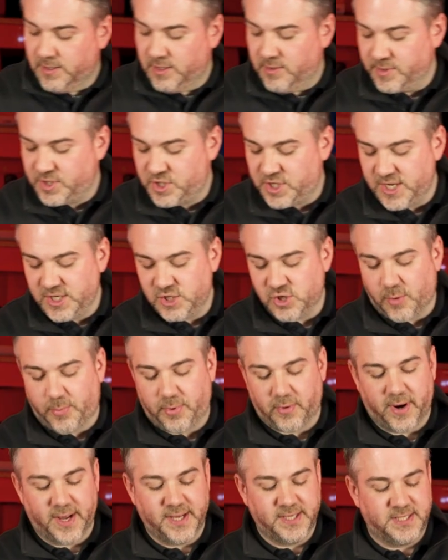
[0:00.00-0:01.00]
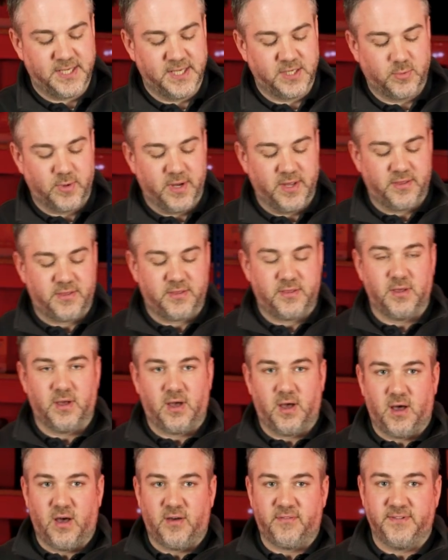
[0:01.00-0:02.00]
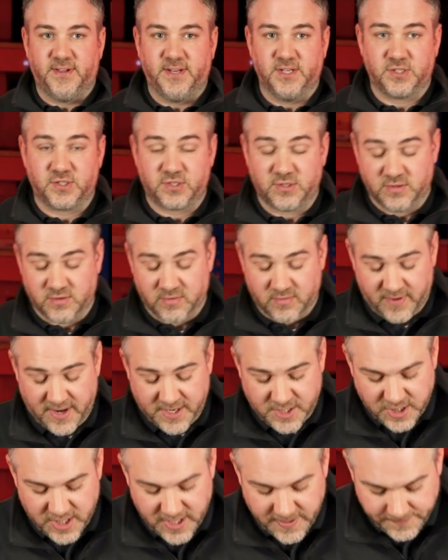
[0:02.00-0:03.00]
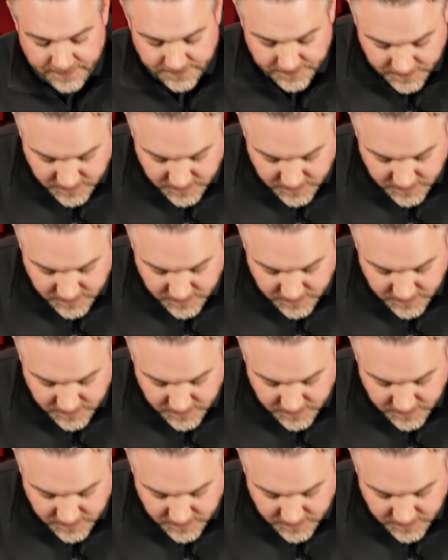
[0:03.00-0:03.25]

The machine's operated with a half inch ratchet